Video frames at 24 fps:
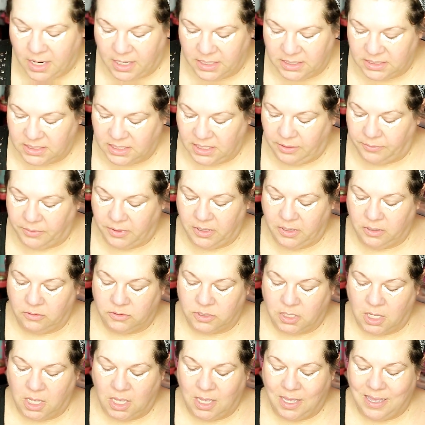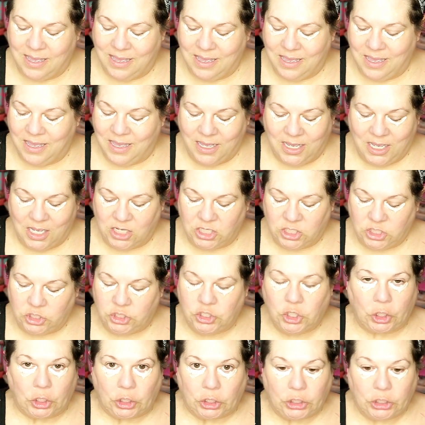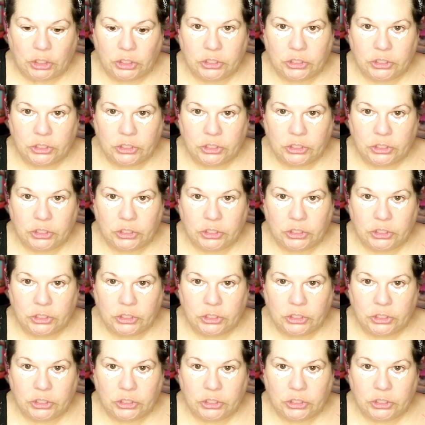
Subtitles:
eyes to get rid of those dark